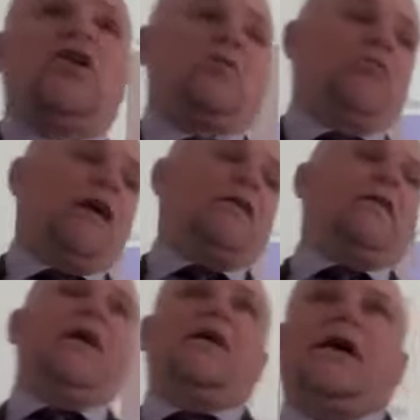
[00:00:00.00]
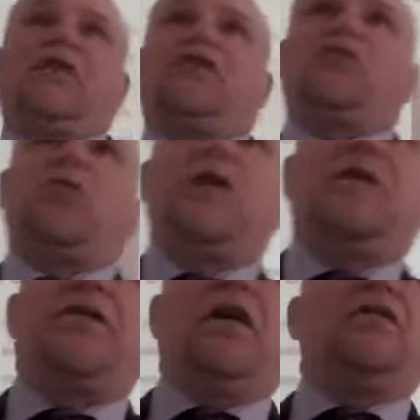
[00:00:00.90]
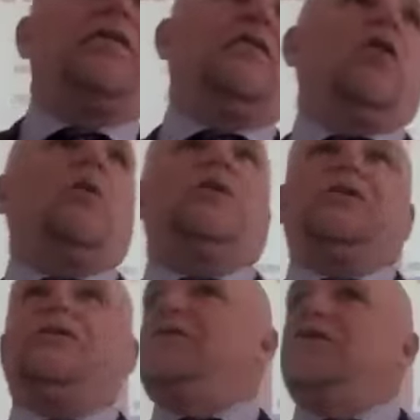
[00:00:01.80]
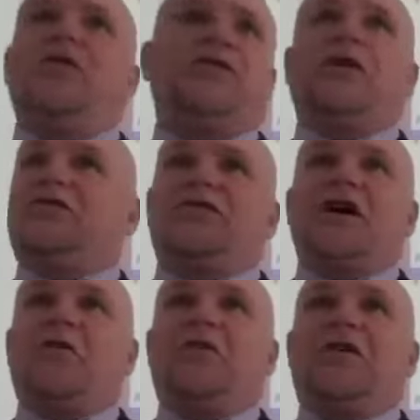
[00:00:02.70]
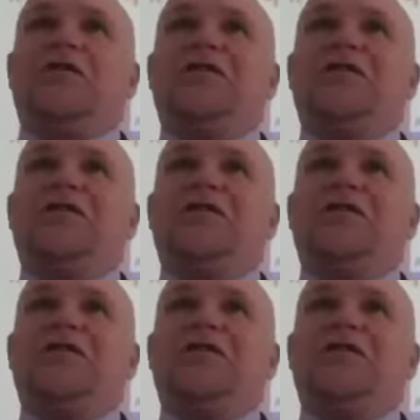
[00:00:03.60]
to break down after 20,000 kilometers, so don't touch that one.